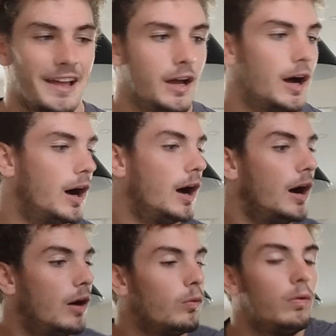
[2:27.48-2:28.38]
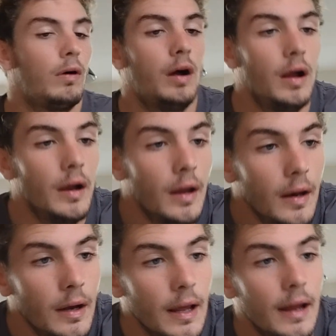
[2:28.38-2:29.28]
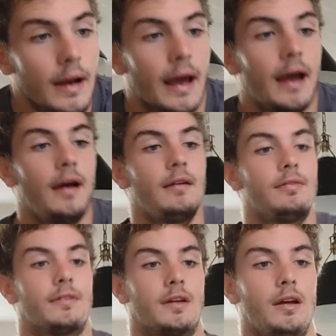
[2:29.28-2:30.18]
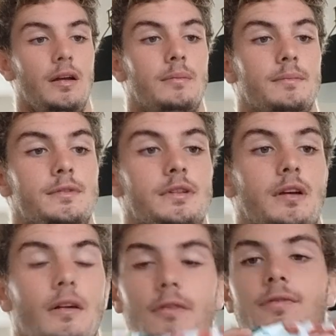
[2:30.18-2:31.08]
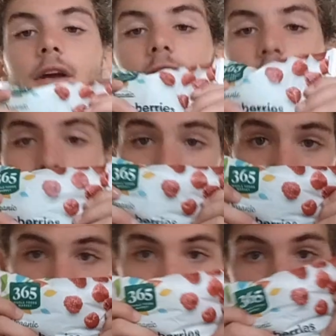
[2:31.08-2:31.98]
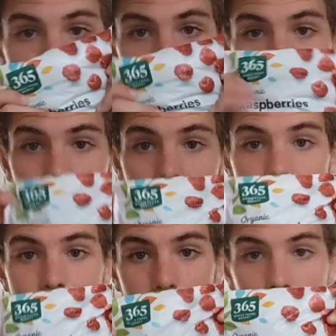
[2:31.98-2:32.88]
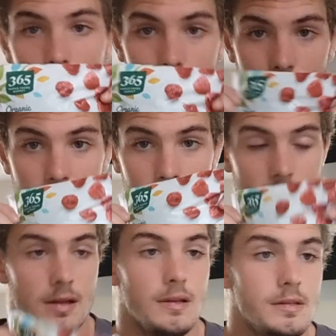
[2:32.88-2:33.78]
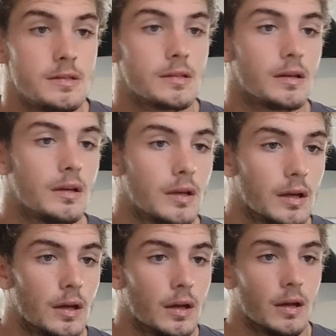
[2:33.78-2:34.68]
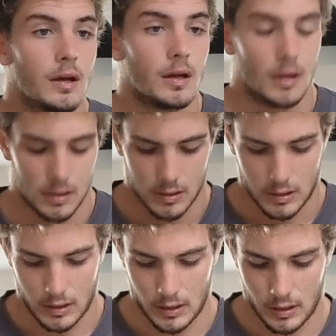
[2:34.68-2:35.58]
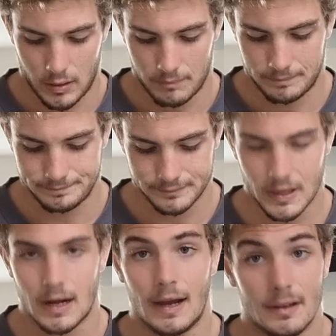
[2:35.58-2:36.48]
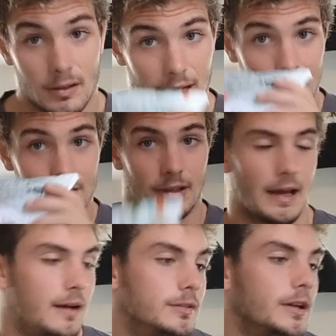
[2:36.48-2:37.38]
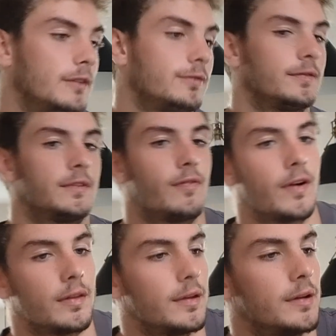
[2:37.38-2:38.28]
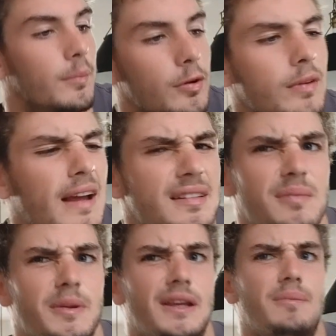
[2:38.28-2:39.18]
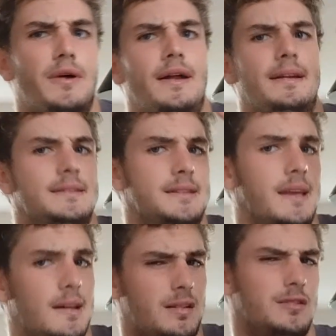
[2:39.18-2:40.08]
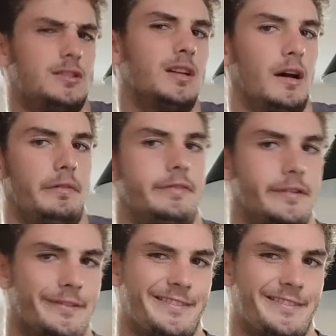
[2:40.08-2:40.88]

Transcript: 1.5 cups of fresh or frozen raspberries. And I don't actually have enough for the double recipe, but it's like close enough, so.